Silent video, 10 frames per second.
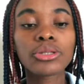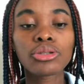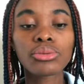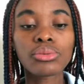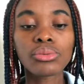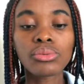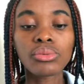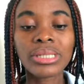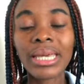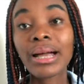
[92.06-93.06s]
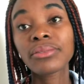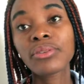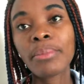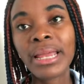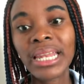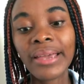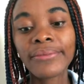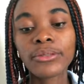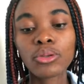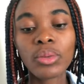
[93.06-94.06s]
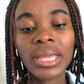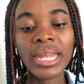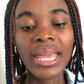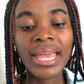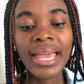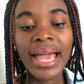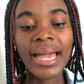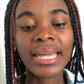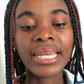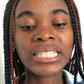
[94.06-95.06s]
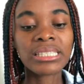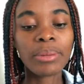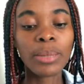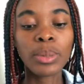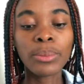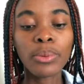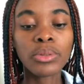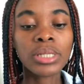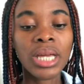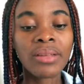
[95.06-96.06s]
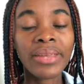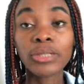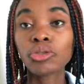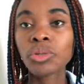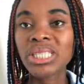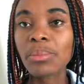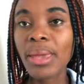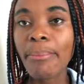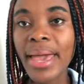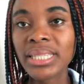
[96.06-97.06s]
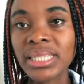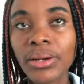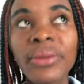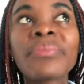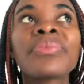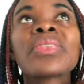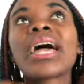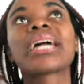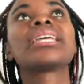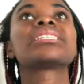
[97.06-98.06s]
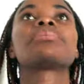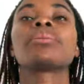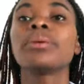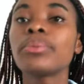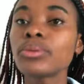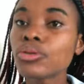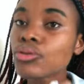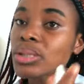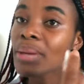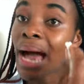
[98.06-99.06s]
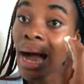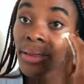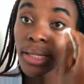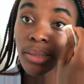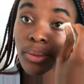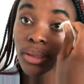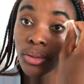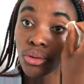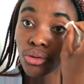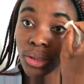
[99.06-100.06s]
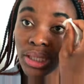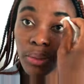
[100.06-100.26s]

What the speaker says: to take out from my life so that I can expect people to kind of like treat me better. I can expect people to treat me how they're supposed to treat